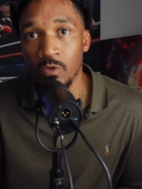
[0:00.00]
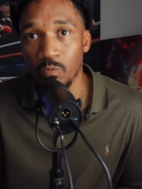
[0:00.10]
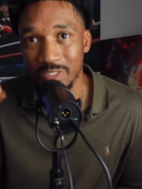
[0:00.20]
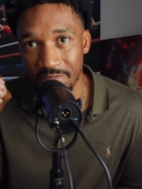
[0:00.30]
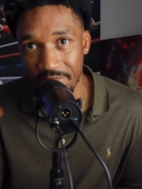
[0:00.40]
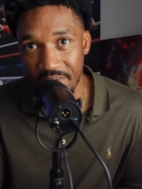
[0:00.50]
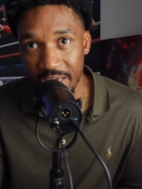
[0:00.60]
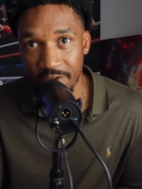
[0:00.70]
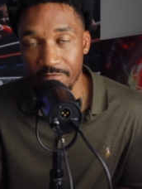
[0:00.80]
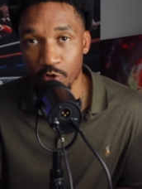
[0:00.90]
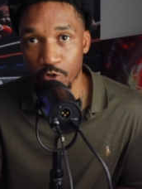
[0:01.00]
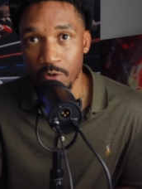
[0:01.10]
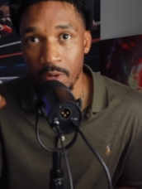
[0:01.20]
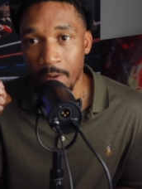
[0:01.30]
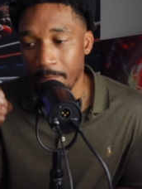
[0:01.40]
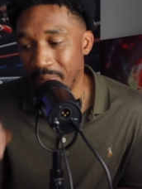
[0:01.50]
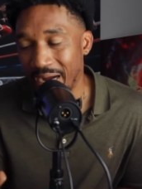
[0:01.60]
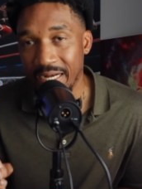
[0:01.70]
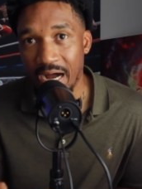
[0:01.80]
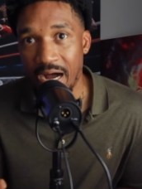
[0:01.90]
was favored
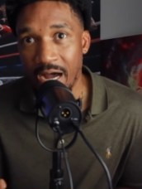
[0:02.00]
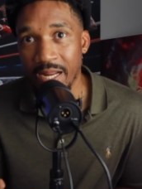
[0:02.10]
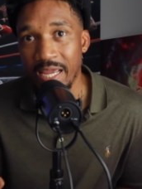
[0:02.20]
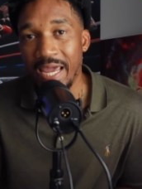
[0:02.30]
by God,